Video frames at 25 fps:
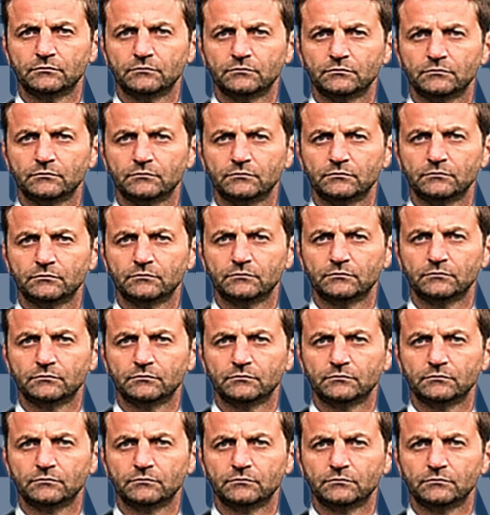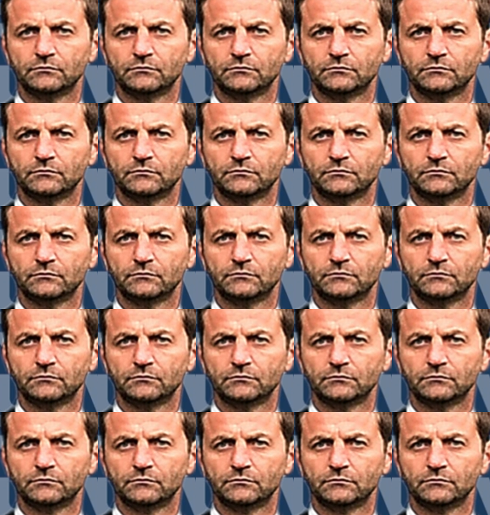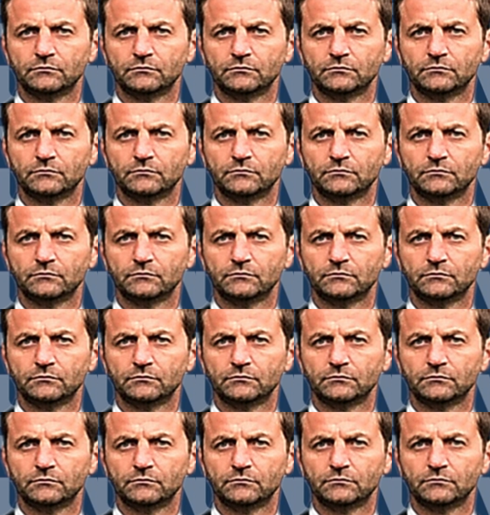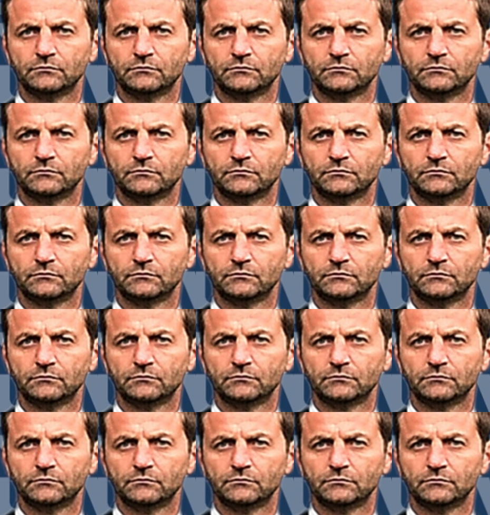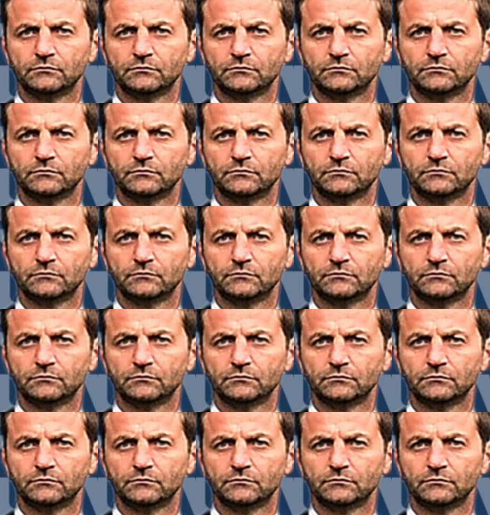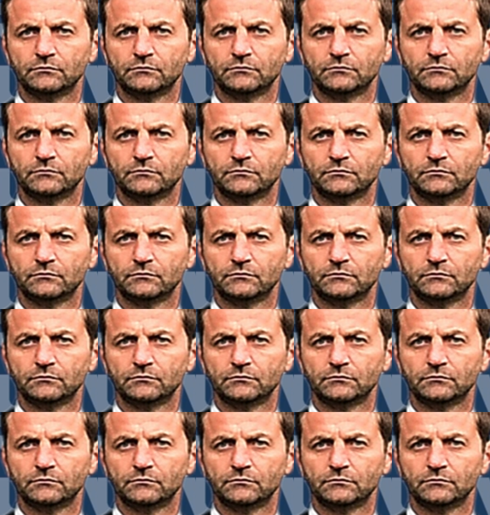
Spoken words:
No words are spoken by the person on screen.